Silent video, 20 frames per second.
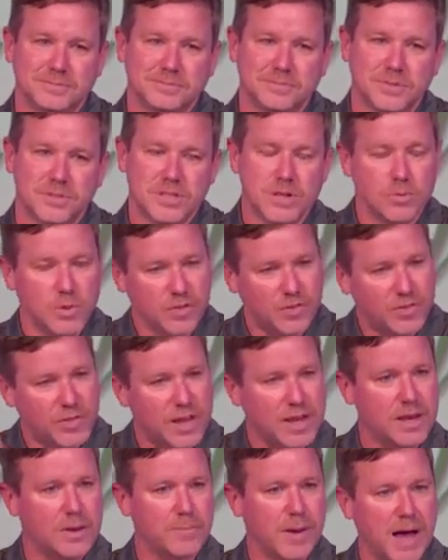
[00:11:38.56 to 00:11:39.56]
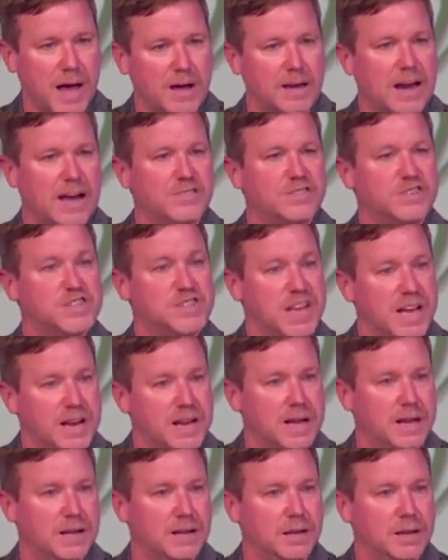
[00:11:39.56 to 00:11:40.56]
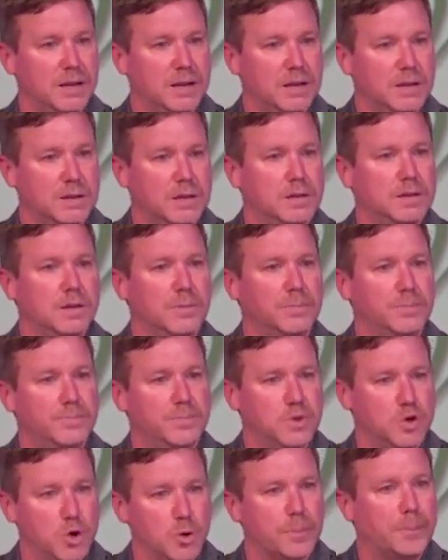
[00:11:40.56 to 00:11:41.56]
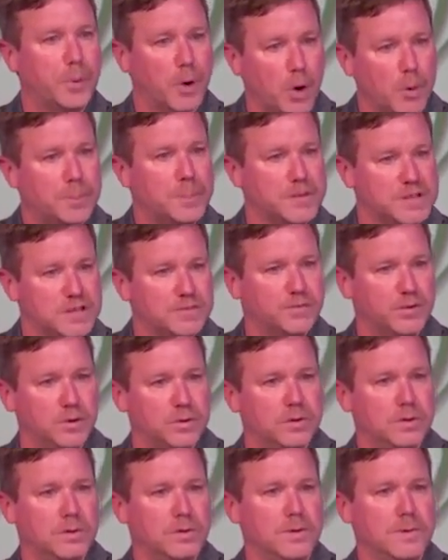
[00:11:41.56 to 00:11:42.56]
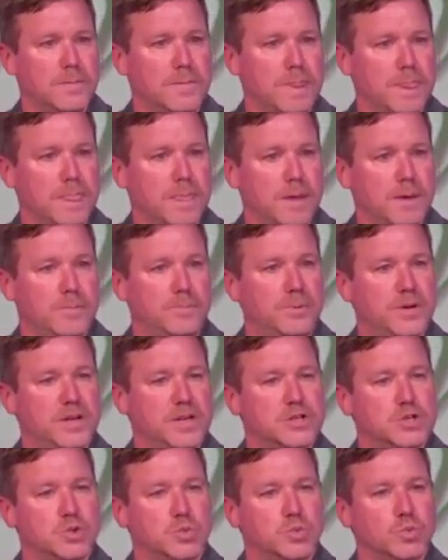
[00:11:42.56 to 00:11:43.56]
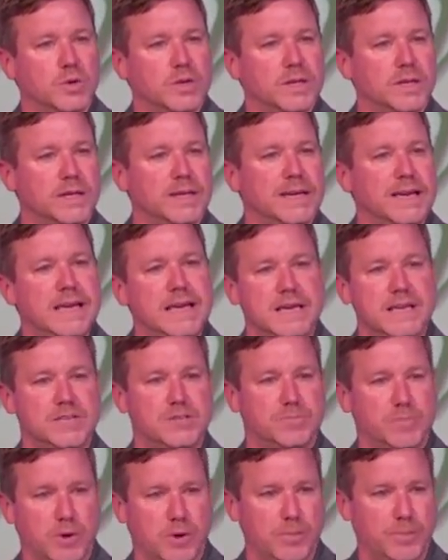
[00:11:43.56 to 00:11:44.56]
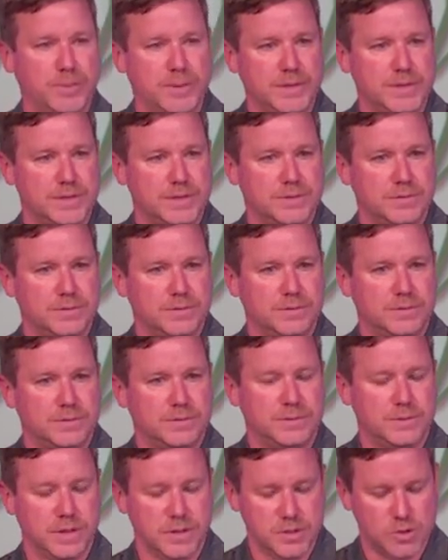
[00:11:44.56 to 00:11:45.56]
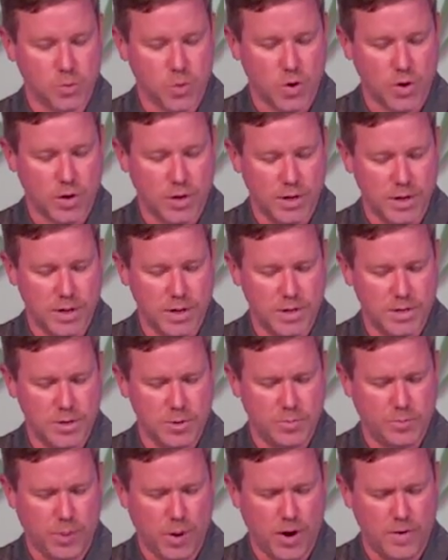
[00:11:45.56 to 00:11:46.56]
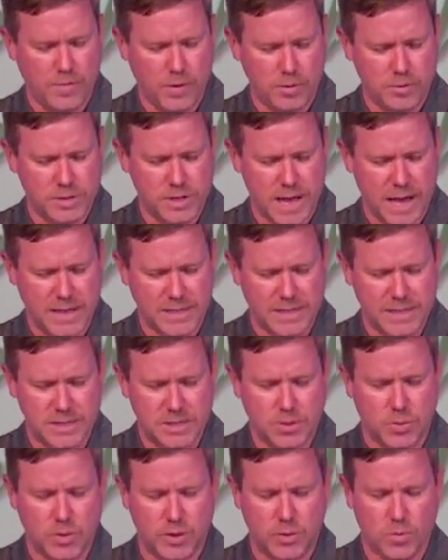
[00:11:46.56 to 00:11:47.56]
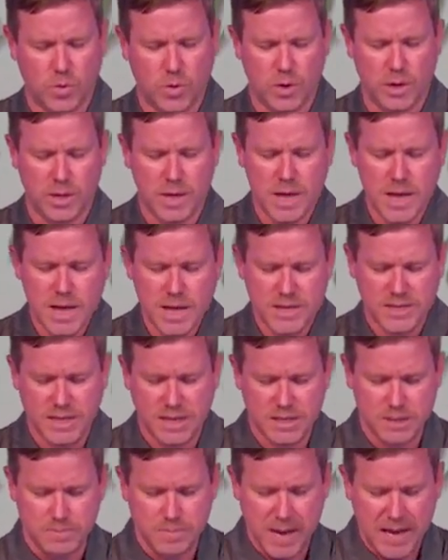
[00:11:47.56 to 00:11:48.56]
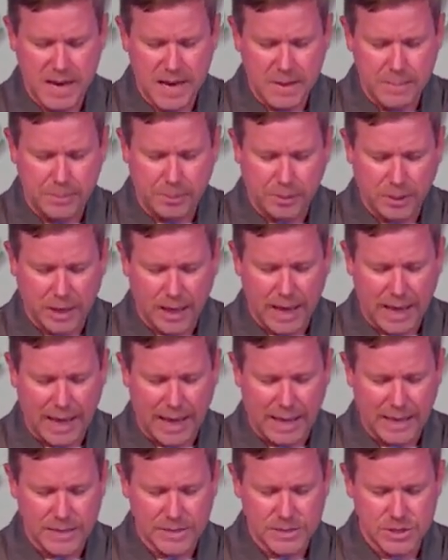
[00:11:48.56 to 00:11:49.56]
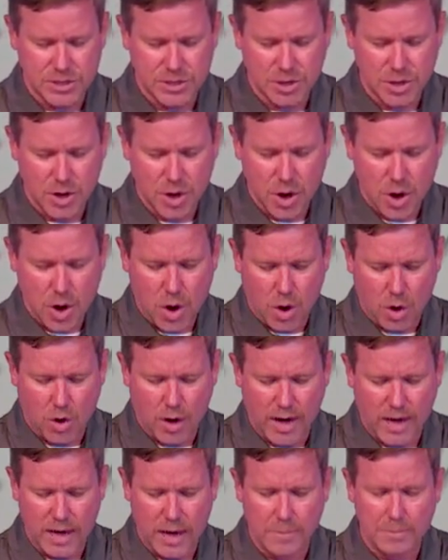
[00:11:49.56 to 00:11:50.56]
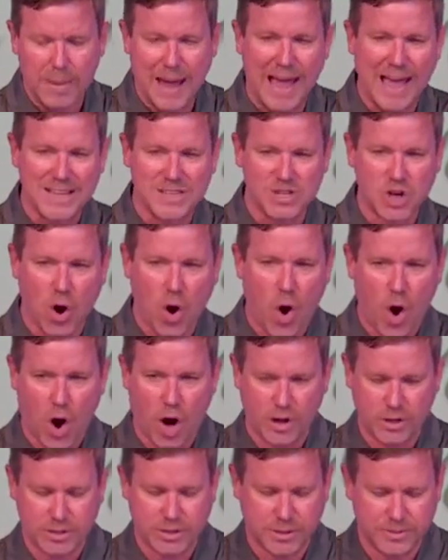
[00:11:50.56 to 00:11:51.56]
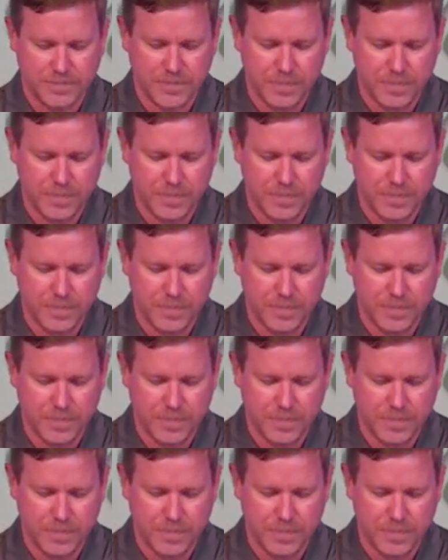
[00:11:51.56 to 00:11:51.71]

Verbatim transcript: See, we think about, and I've said it, that the, your purpose for, but it's really His purpose that's working in you. Proverbs 19 21 says, Many plans are in a man's heart,